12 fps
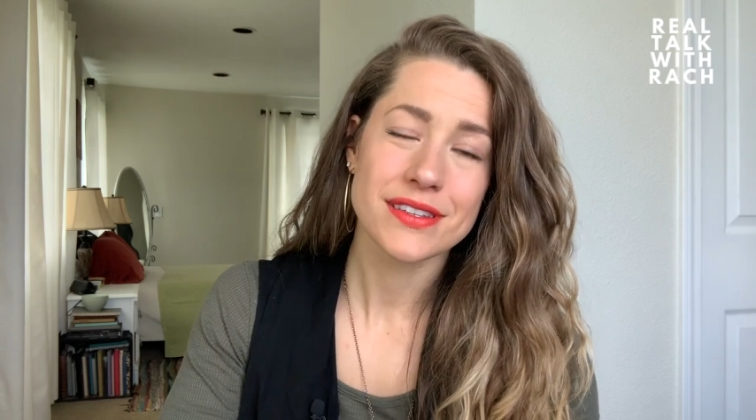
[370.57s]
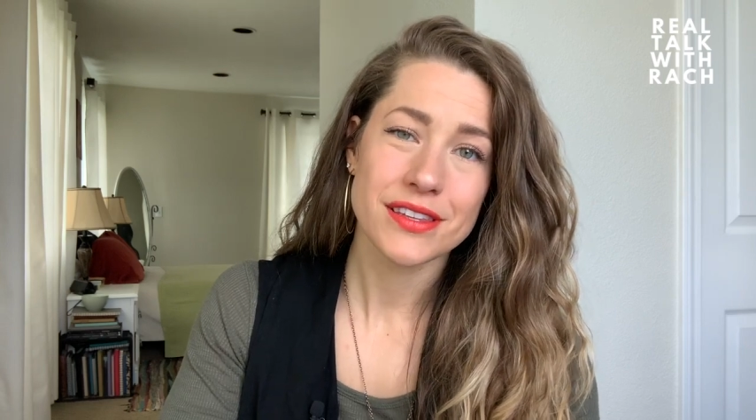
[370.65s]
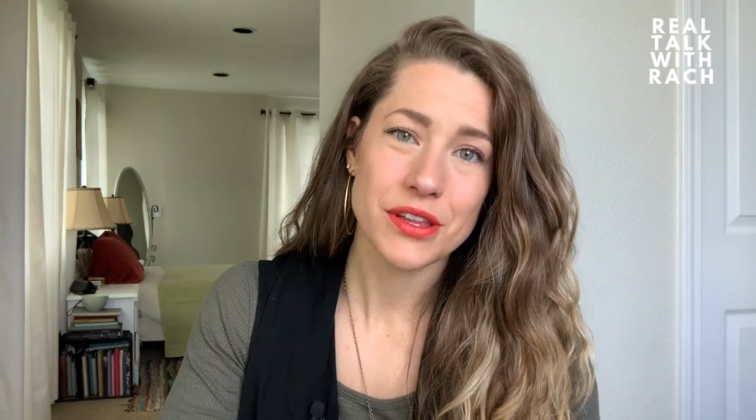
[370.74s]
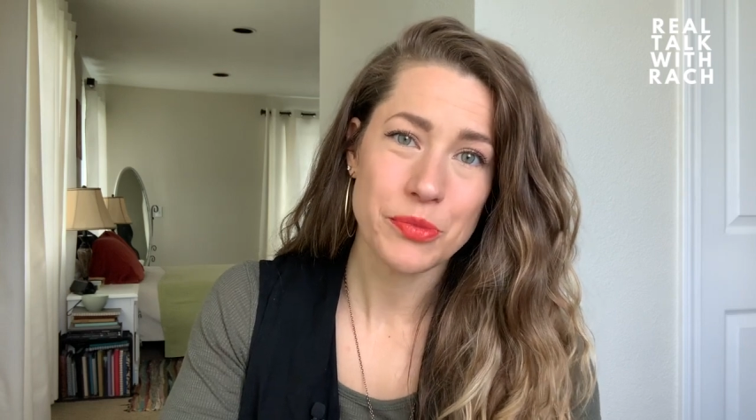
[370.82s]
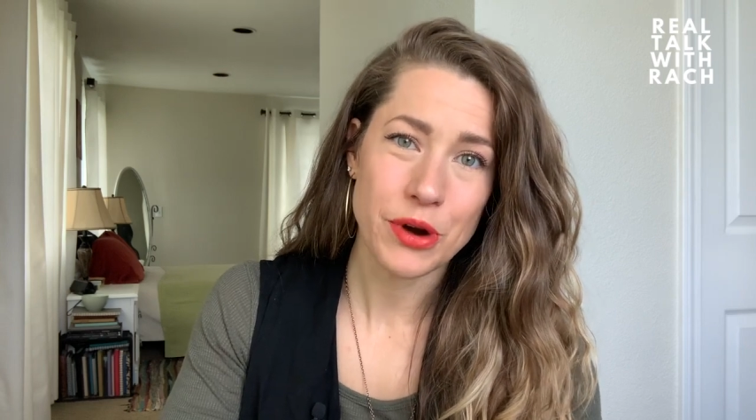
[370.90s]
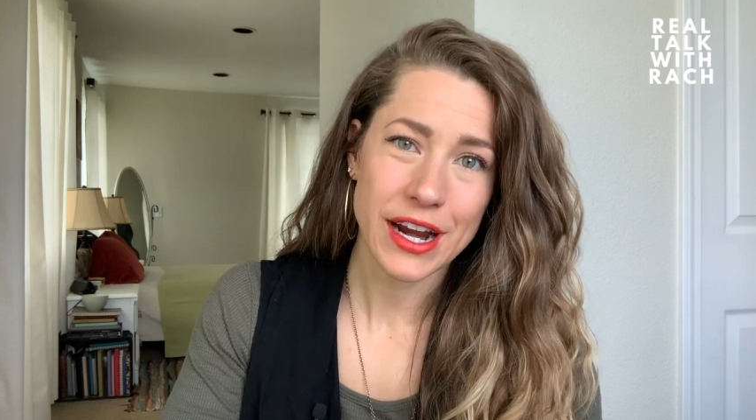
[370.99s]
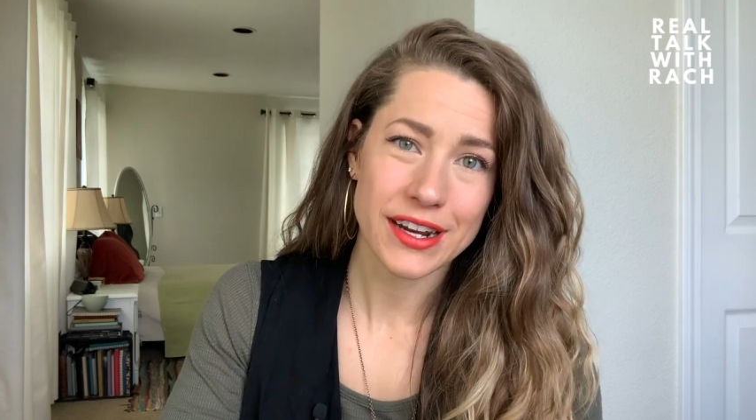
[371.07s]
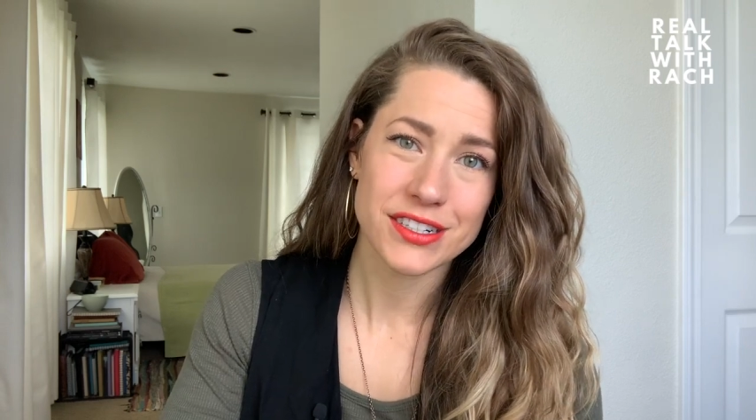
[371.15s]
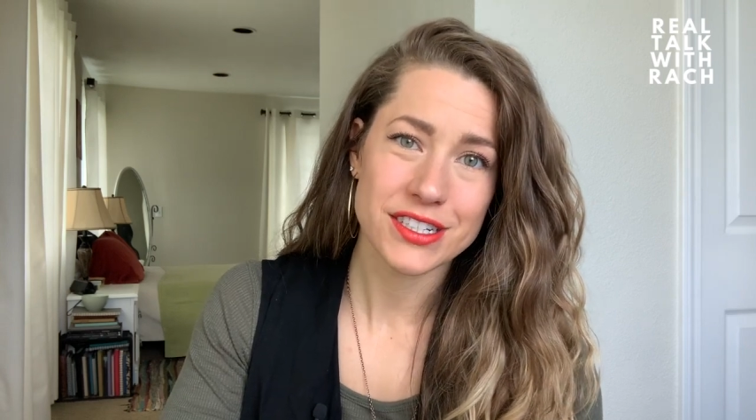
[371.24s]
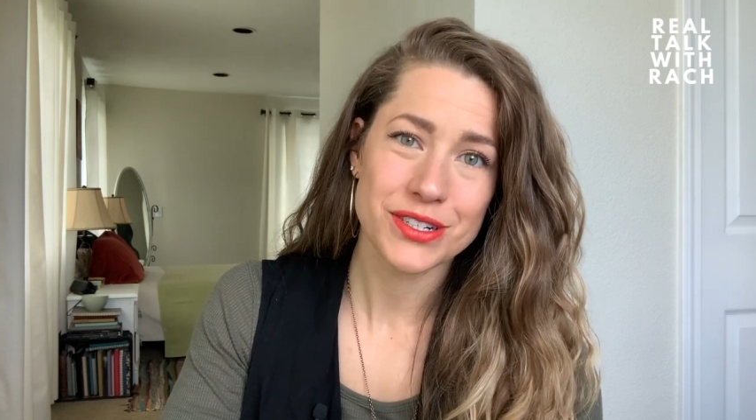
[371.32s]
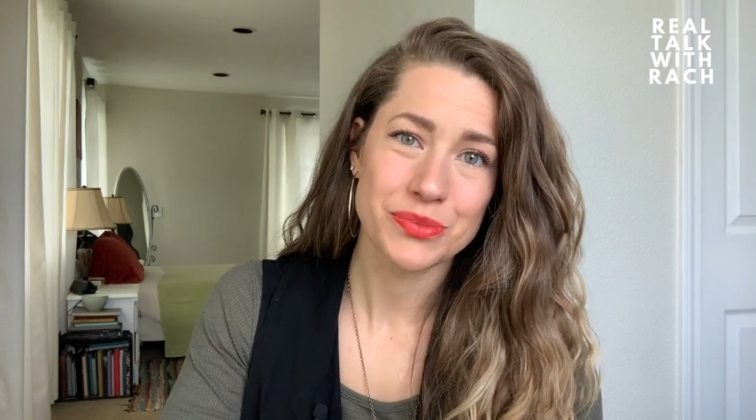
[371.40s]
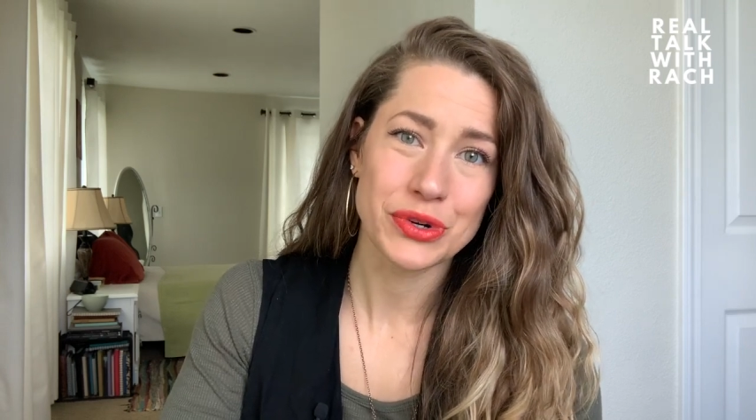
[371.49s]
the
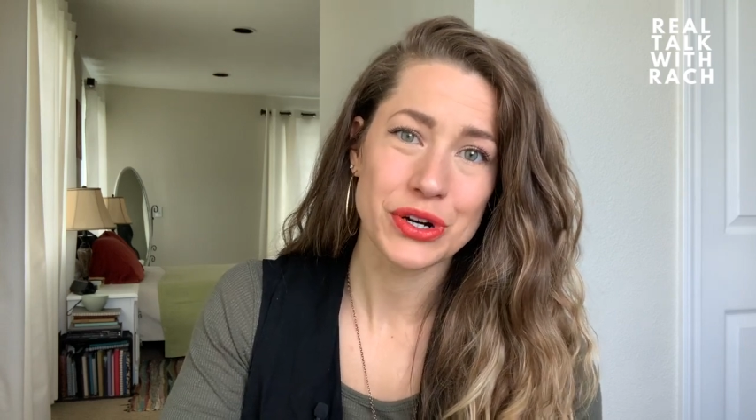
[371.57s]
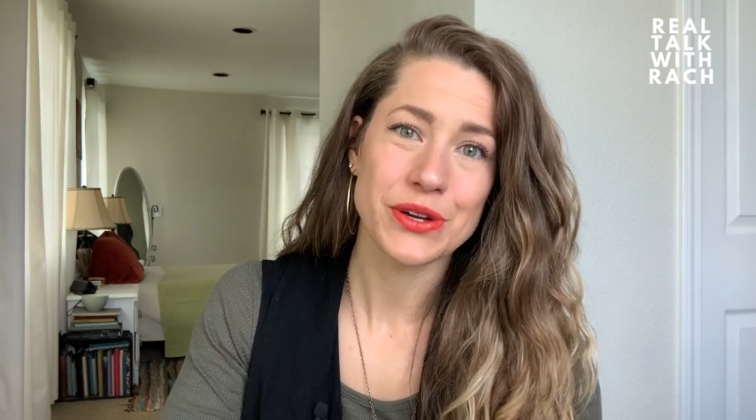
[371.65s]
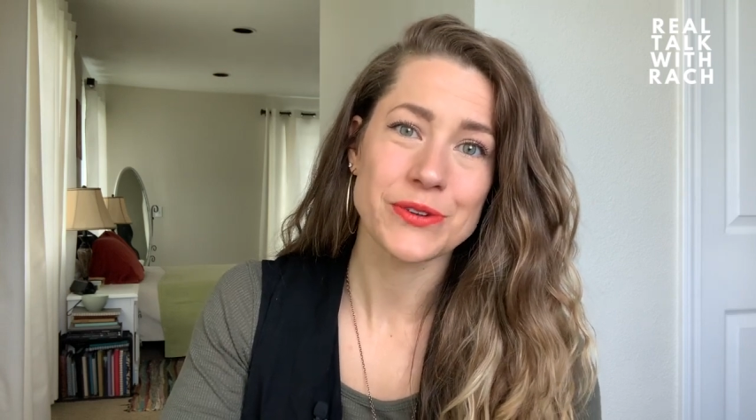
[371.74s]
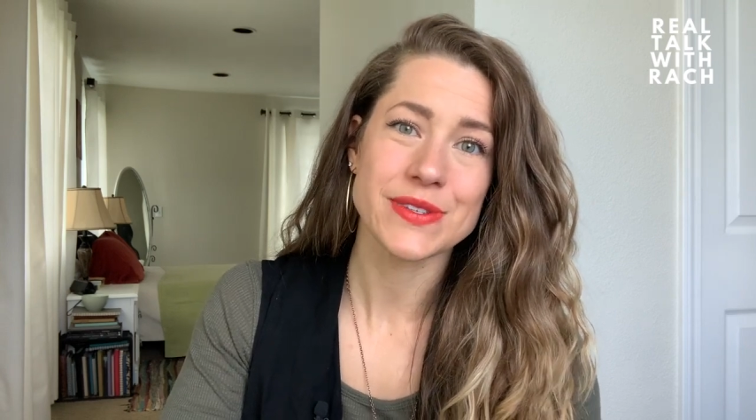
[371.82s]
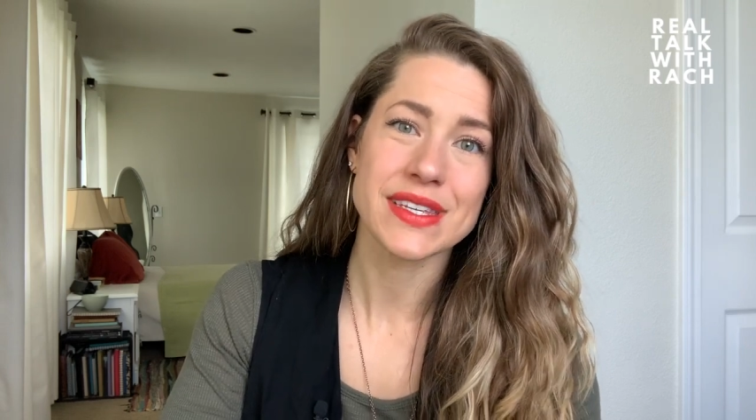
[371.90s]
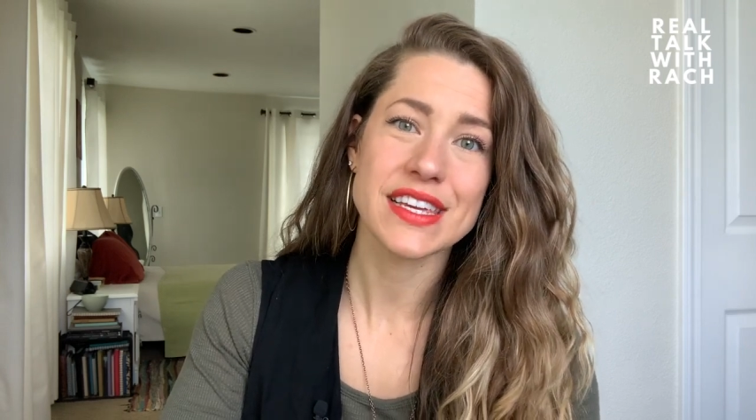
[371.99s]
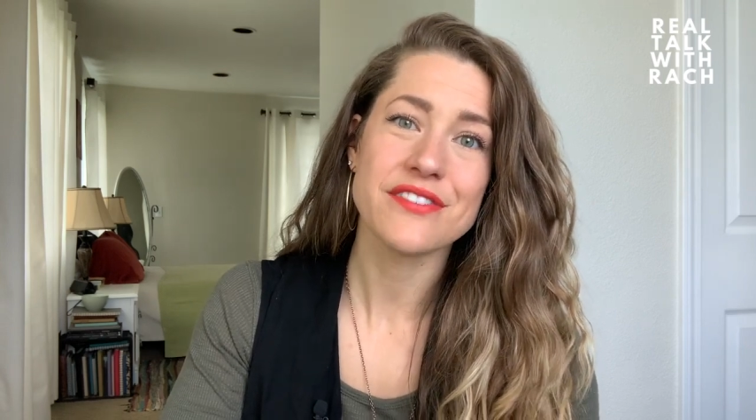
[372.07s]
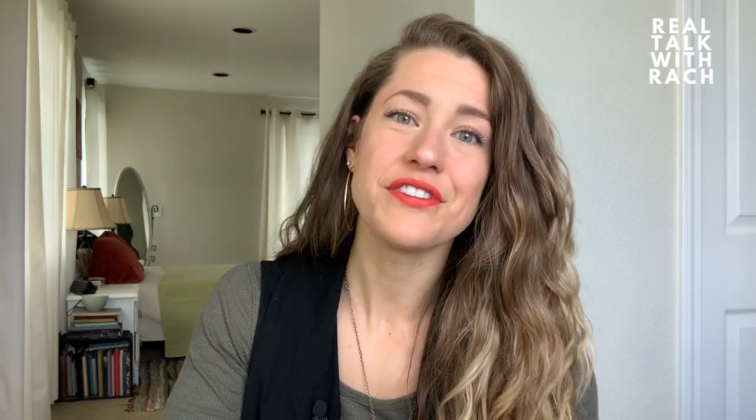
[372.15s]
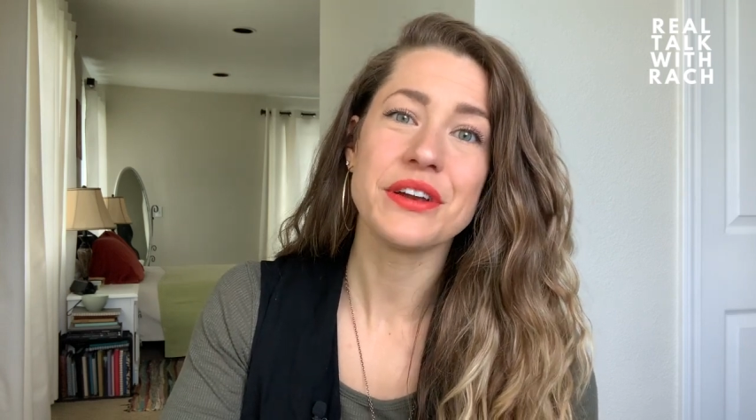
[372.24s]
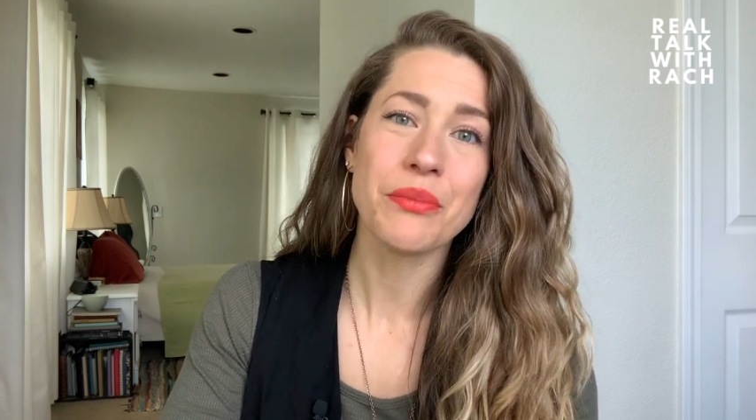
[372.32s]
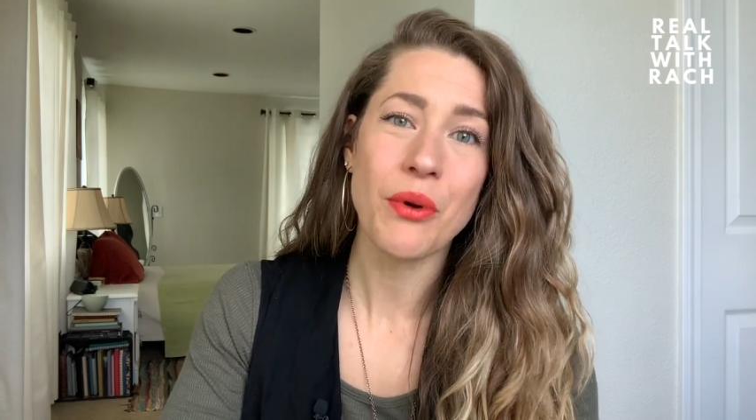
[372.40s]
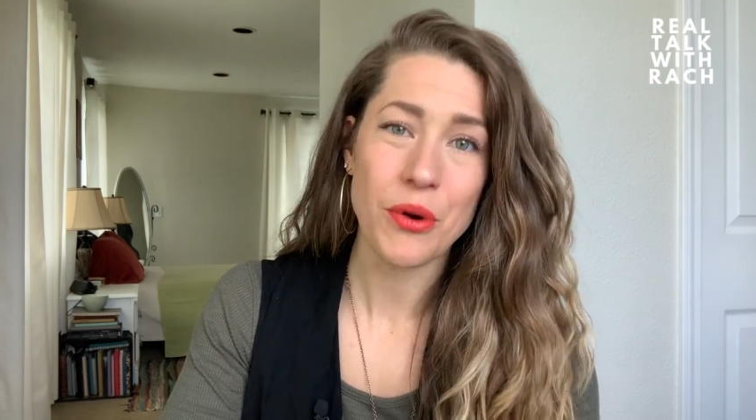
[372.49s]
branch produce
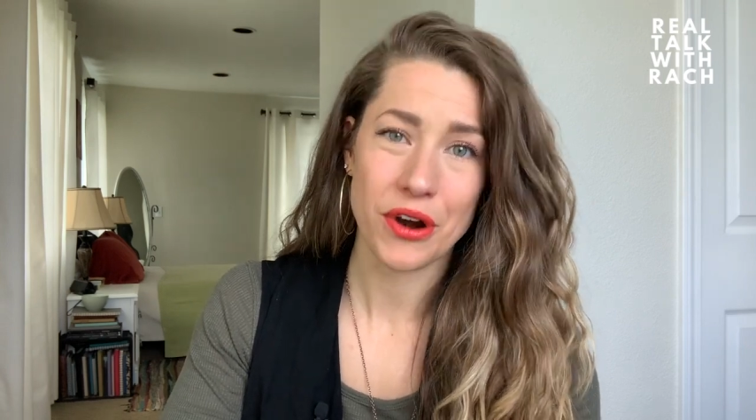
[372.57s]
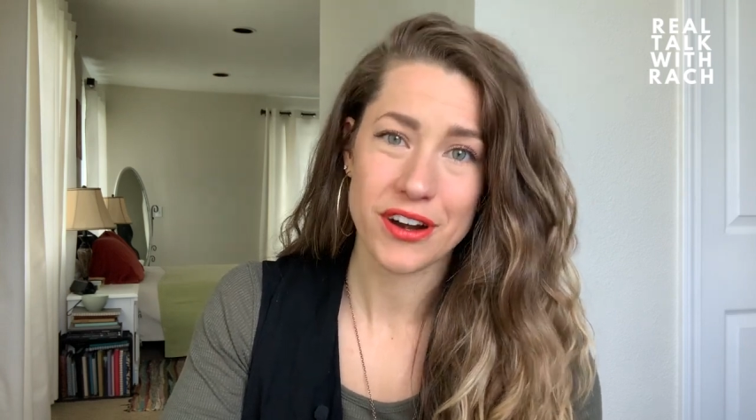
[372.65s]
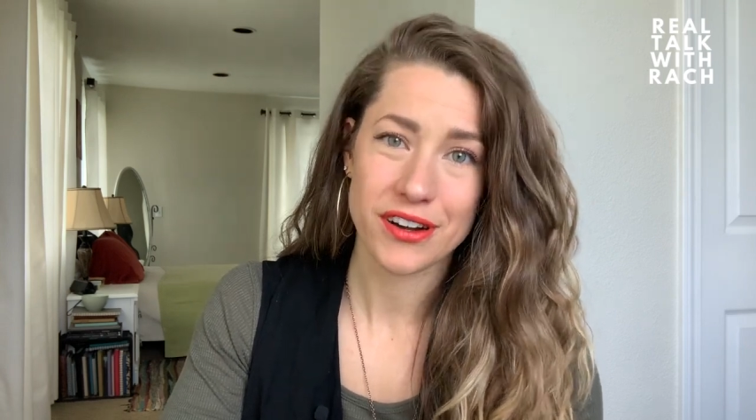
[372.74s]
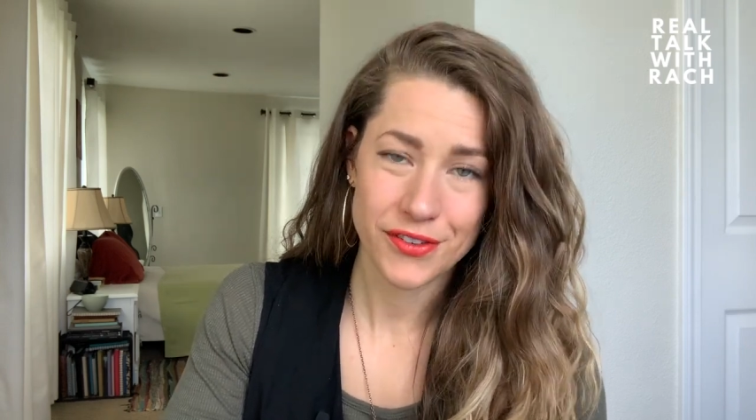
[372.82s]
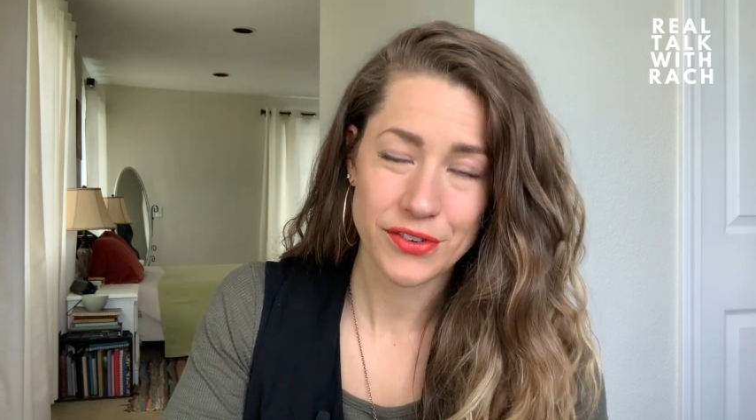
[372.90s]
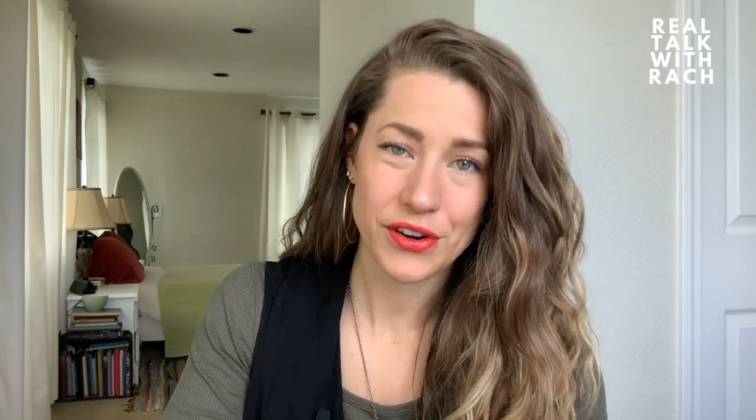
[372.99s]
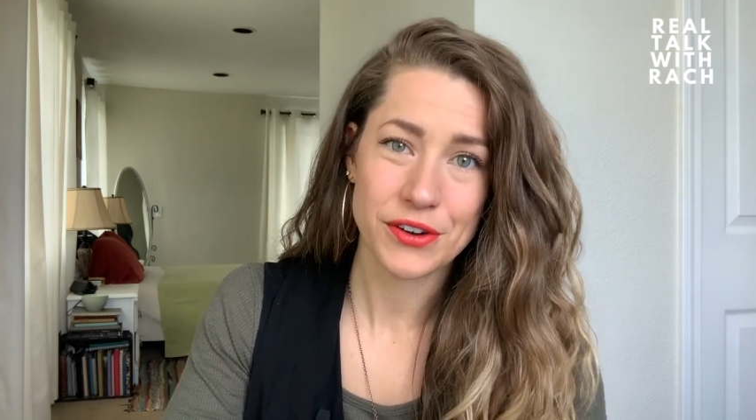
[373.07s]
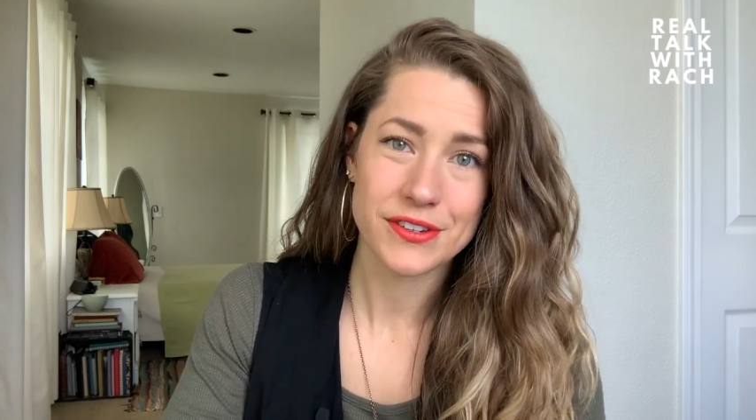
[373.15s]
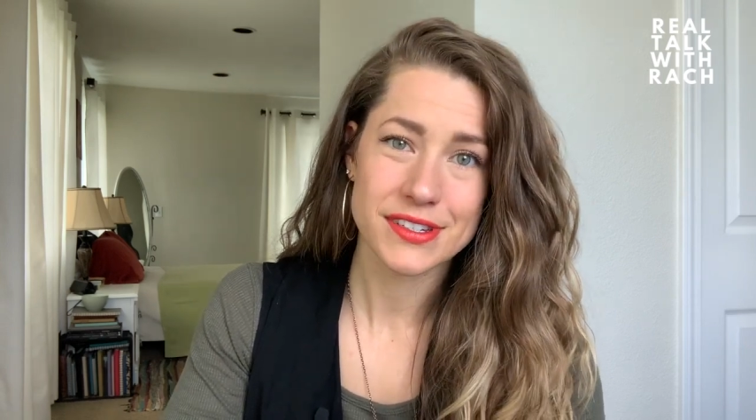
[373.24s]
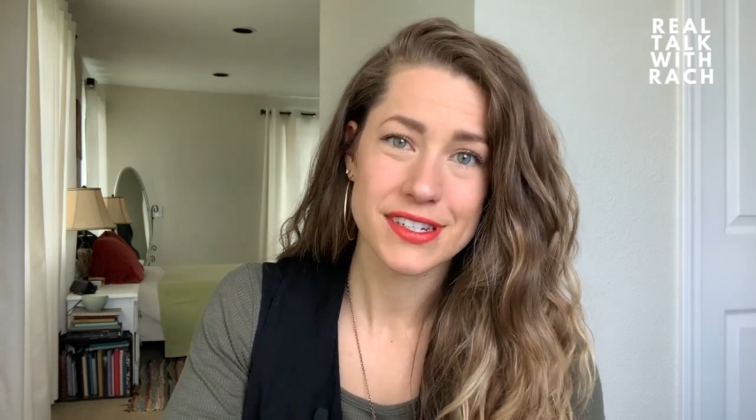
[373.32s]
even more fruit.